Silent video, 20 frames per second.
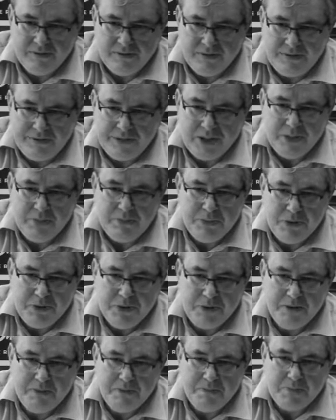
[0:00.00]

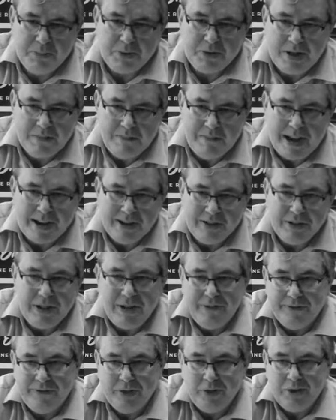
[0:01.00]
films primarily
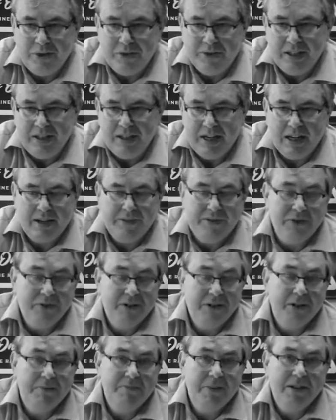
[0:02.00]
for the
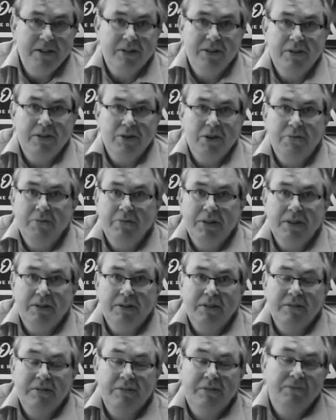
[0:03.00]
African American
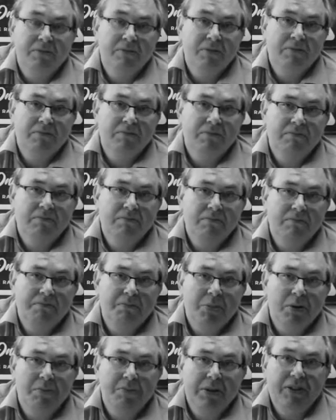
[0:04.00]
convicted
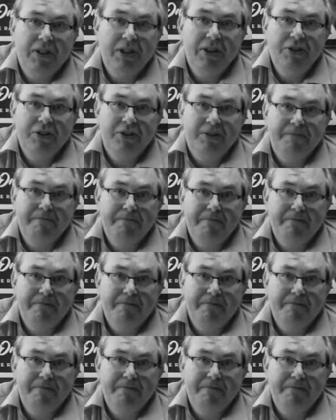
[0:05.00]
population.